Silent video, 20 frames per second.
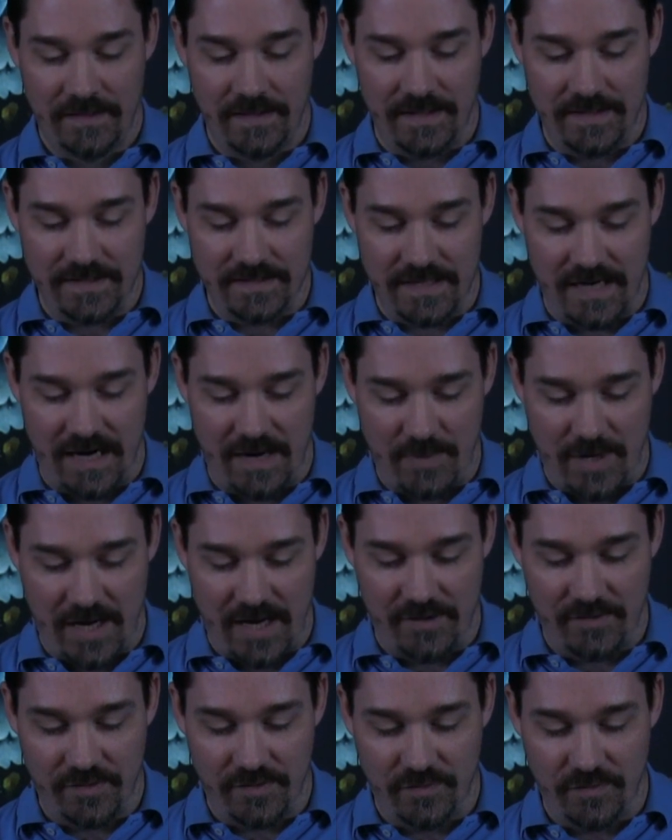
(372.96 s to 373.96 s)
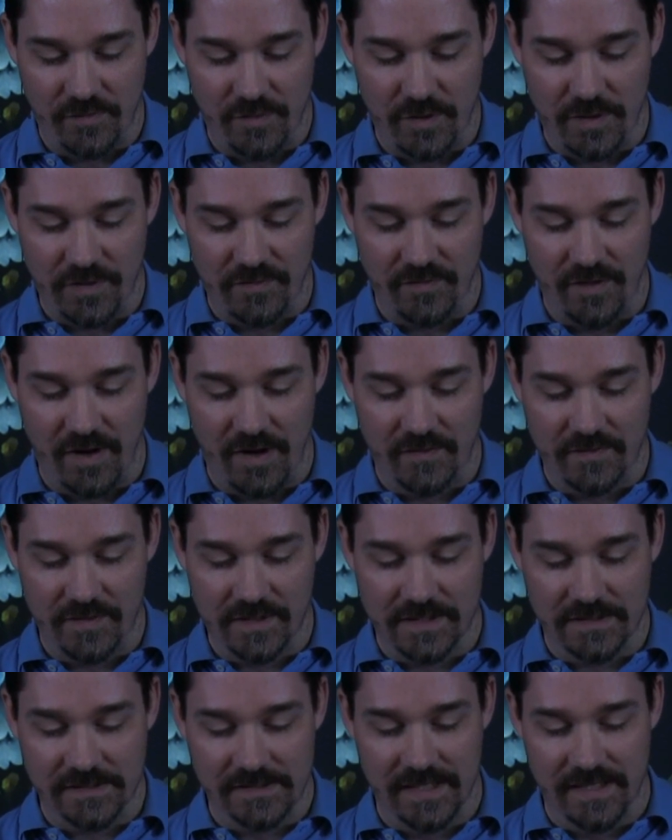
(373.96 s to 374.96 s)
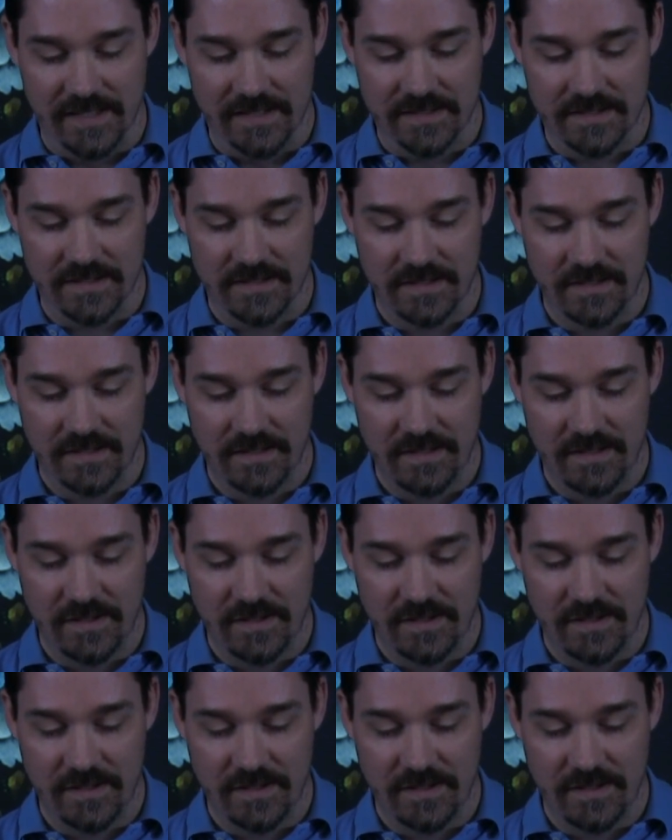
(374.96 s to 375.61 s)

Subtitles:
As Psalm 145 declares,